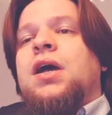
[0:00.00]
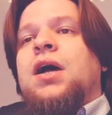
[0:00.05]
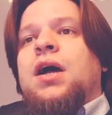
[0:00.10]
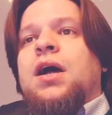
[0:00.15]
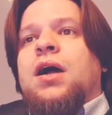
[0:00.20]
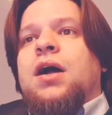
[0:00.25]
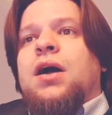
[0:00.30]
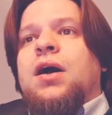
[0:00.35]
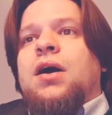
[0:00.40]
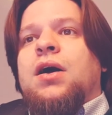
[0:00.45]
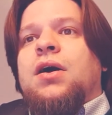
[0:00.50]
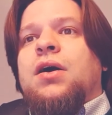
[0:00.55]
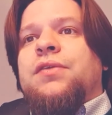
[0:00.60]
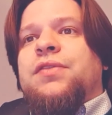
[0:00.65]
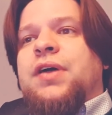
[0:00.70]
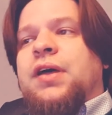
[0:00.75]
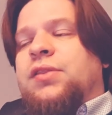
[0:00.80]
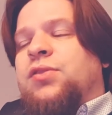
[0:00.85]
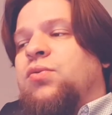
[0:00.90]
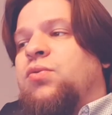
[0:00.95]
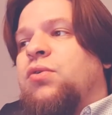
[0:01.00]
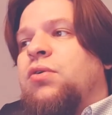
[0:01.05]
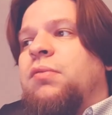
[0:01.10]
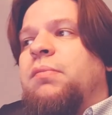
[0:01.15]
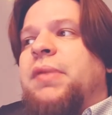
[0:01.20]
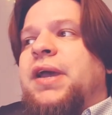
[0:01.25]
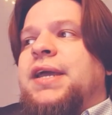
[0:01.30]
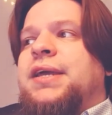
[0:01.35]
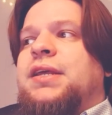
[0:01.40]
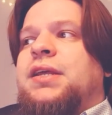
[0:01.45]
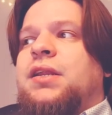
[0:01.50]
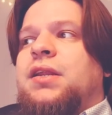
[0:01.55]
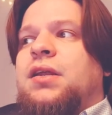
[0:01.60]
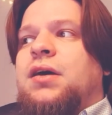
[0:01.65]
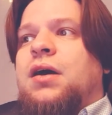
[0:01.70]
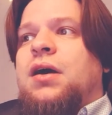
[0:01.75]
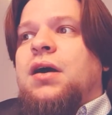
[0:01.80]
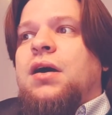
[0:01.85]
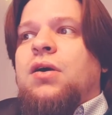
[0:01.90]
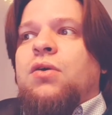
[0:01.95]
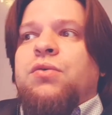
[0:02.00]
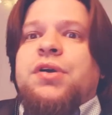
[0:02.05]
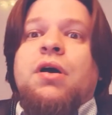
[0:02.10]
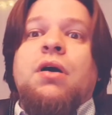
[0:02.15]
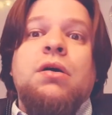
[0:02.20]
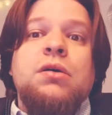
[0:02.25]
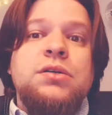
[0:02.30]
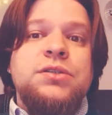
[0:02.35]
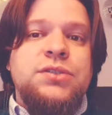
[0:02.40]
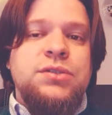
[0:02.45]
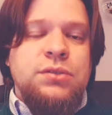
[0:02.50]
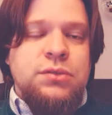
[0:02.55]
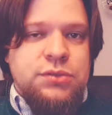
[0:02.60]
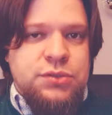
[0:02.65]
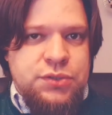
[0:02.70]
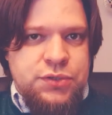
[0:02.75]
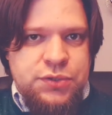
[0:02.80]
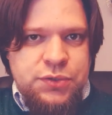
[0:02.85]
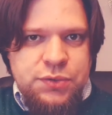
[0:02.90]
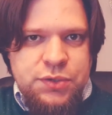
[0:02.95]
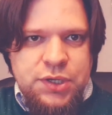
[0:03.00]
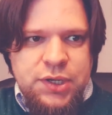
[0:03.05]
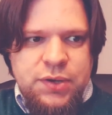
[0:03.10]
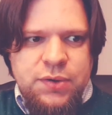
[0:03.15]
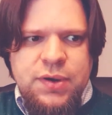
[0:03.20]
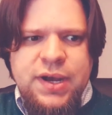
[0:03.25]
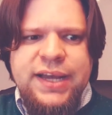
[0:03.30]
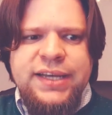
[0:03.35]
uh, that were made in a rehearsal studio.